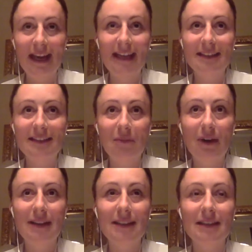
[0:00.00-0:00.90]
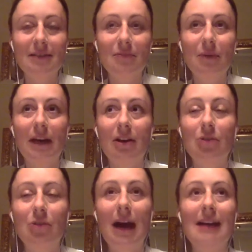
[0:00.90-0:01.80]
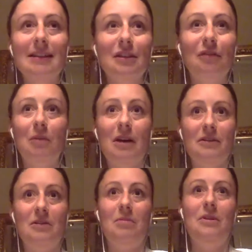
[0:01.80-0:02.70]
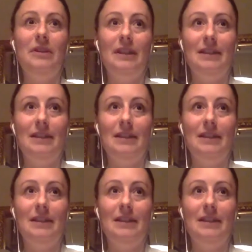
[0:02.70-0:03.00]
It's the presence where you ask for possibilities.